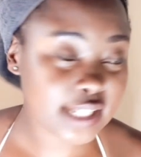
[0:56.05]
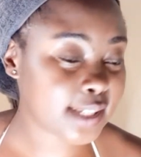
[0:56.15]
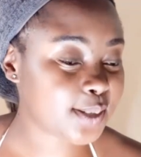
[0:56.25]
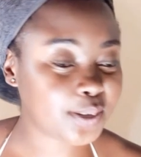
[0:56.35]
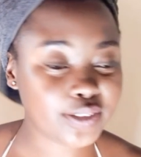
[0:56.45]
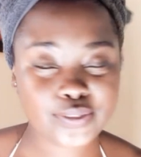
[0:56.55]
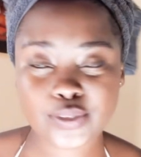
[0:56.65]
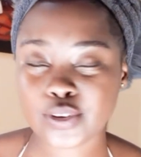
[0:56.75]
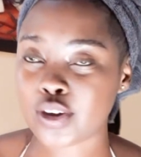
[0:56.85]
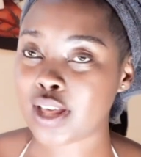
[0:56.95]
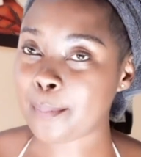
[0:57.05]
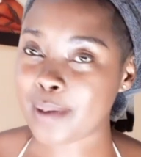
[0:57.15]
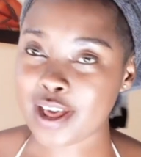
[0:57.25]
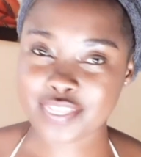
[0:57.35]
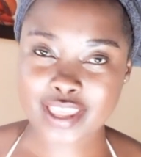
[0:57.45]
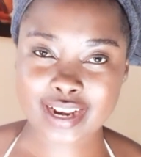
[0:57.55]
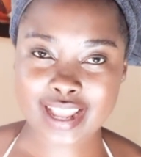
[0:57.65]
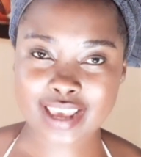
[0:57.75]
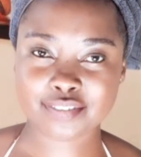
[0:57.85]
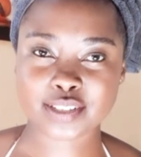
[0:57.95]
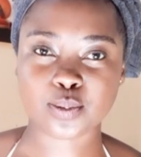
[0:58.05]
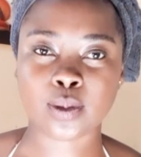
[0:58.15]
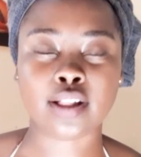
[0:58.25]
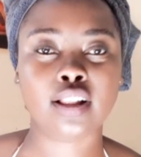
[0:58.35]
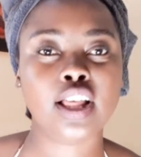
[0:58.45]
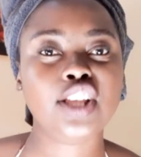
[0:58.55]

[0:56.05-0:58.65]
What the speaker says: So if you're about that life as well,